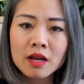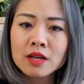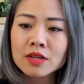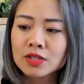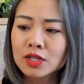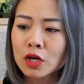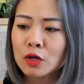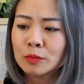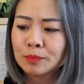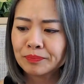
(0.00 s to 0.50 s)

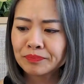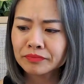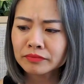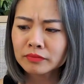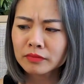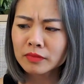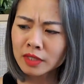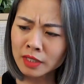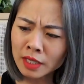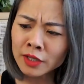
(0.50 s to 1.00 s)
So
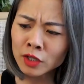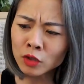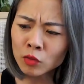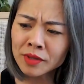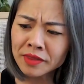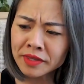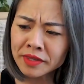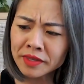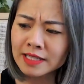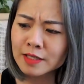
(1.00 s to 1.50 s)
I think
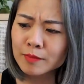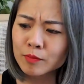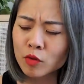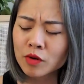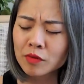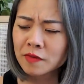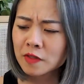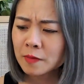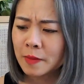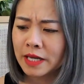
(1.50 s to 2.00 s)
one thing that's
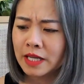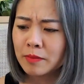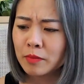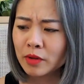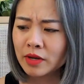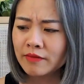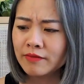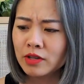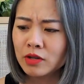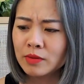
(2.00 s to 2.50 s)
important with the spiky
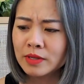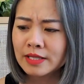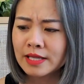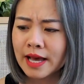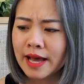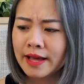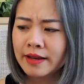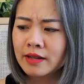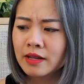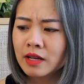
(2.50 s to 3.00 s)
point of view is
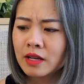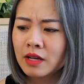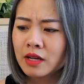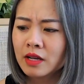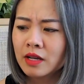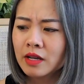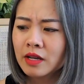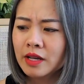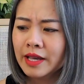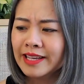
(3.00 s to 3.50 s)
that
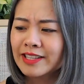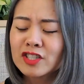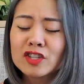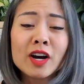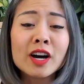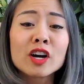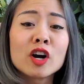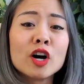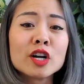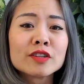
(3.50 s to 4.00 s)
it's
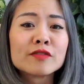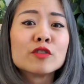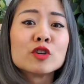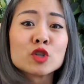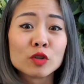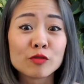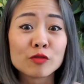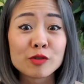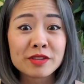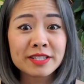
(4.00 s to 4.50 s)
not
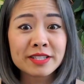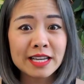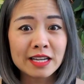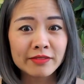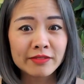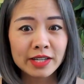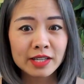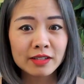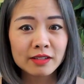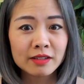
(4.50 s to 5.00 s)
controversial for the sake
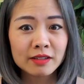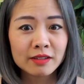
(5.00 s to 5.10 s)
of it.